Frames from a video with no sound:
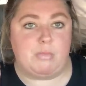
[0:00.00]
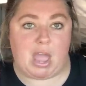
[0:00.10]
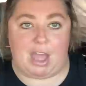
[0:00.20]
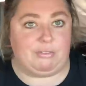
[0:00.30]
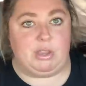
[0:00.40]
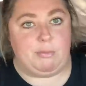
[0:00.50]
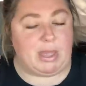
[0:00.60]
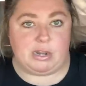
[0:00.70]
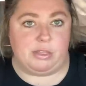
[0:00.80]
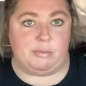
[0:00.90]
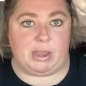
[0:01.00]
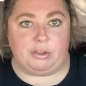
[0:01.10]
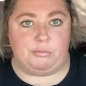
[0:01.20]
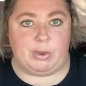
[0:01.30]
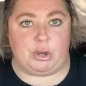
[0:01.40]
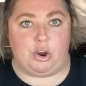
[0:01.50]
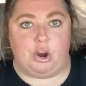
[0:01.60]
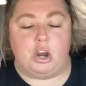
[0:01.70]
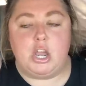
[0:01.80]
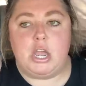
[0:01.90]
having a bed in the back of my
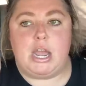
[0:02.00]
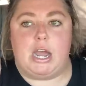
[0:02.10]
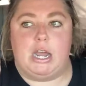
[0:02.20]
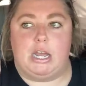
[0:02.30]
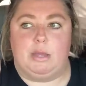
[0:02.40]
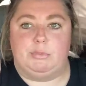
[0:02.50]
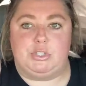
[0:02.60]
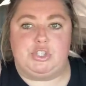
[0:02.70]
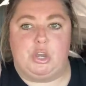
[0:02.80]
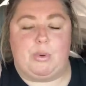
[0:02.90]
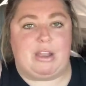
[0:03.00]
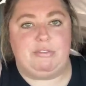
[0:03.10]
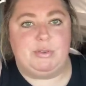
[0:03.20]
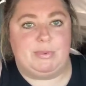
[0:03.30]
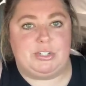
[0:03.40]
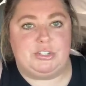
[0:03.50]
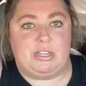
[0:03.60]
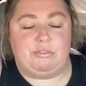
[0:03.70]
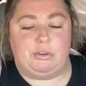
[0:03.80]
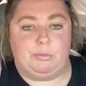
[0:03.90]
car. So I feel much
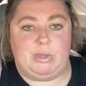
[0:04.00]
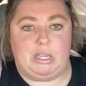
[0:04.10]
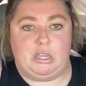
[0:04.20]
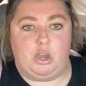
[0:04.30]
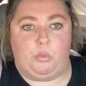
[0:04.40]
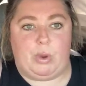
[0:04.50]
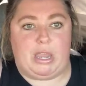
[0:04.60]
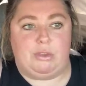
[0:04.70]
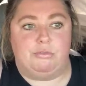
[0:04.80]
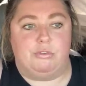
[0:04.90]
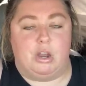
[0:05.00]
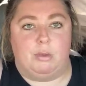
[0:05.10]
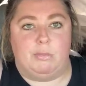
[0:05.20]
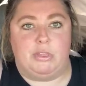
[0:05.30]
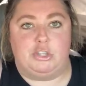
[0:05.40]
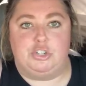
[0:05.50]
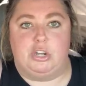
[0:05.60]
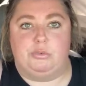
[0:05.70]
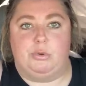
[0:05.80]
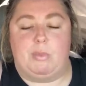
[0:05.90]
safer being away from the
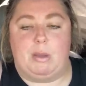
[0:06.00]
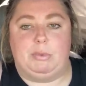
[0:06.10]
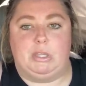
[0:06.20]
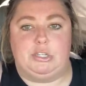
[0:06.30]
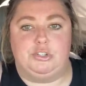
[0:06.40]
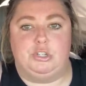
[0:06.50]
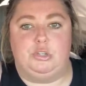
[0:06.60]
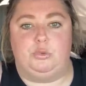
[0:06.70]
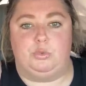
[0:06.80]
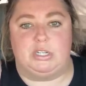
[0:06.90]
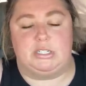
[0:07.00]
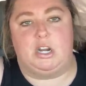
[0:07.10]
general population who does